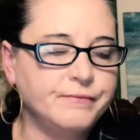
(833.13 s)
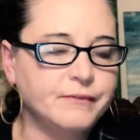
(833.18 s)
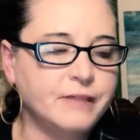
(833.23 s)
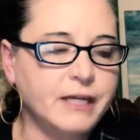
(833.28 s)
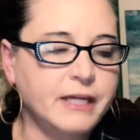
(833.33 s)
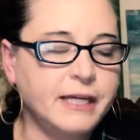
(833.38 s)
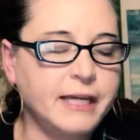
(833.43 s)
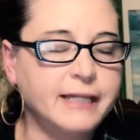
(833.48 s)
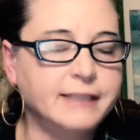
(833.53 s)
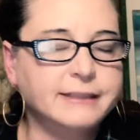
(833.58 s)
I
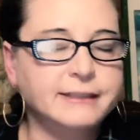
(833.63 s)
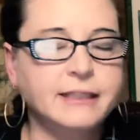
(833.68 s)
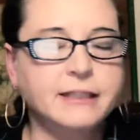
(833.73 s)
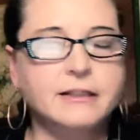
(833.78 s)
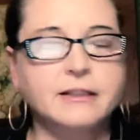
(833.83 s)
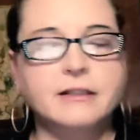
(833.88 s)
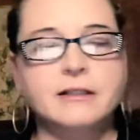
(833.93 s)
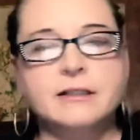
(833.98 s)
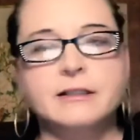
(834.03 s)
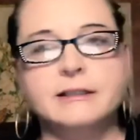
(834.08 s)
can't say they
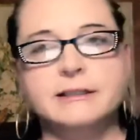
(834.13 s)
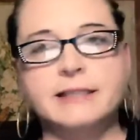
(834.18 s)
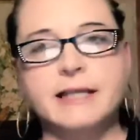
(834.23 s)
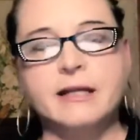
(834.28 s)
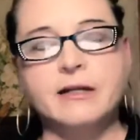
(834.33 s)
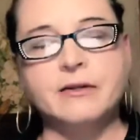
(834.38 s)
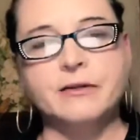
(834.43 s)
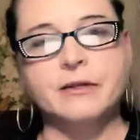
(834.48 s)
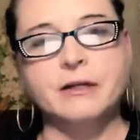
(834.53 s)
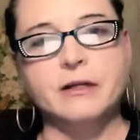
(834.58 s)
didn't
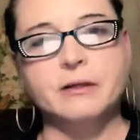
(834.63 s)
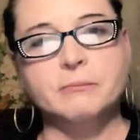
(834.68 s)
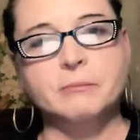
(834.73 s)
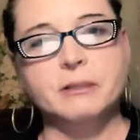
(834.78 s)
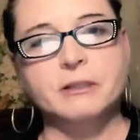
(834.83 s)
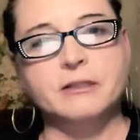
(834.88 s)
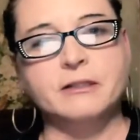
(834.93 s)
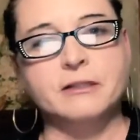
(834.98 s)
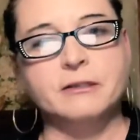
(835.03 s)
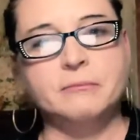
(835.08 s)
settle there, but
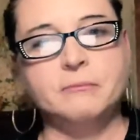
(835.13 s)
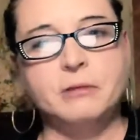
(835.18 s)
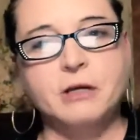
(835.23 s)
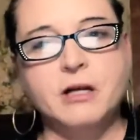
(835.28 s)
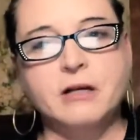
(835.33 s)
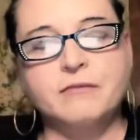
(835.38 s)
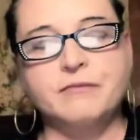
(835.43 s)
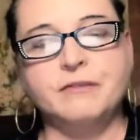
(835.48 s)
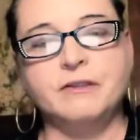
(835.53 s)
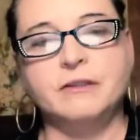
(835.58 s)

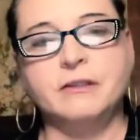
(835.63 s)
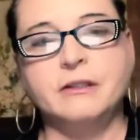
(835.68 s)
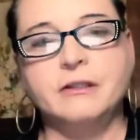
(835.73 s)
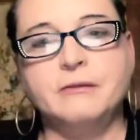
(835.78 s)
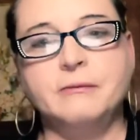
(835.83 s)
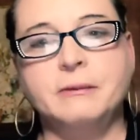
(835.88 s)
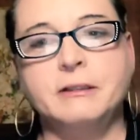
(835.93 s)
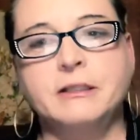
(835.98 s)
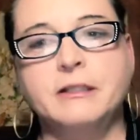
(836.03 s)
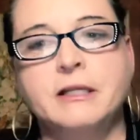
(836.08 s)
Brockville, I
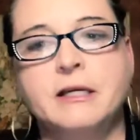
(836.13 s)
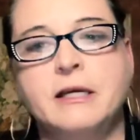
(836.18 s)
mean,